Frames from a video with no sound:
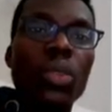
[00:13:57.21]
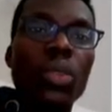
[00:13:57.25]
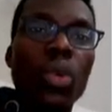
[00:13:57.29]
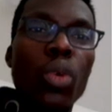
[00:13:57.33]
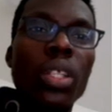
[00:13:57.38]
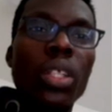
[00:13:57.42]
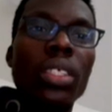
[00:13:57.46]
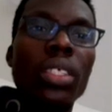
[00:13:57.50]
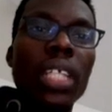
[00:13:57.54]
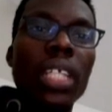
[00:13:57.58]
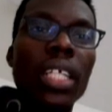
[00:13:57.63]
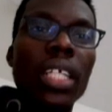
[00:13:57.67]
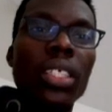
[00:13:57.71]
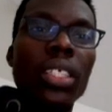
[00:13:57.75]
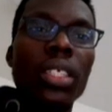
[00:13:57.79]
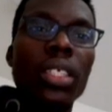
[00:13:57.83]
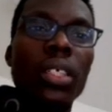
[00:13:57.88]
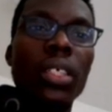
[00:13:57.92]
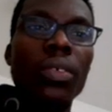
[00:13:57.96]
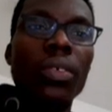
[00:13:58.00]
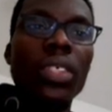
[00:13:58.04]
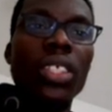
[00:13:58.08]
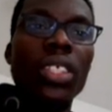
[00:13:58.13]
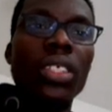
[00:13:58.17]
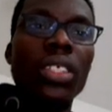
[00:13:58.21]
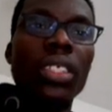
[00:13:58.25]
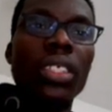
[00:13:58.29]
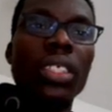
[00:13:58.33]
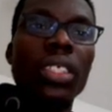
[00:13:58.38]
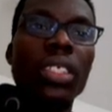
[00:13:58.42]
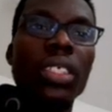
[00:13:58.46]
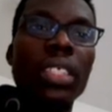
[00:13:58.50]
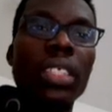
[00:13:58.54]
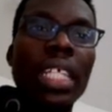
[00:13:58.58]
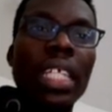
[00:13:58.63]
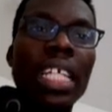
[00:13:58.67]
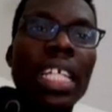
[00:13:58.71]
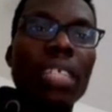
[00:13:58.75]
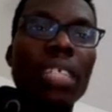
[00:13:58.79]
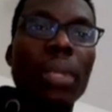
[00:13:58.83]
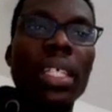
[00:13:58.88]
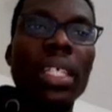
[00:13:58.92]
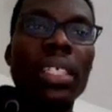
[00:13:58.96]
one section of this genetic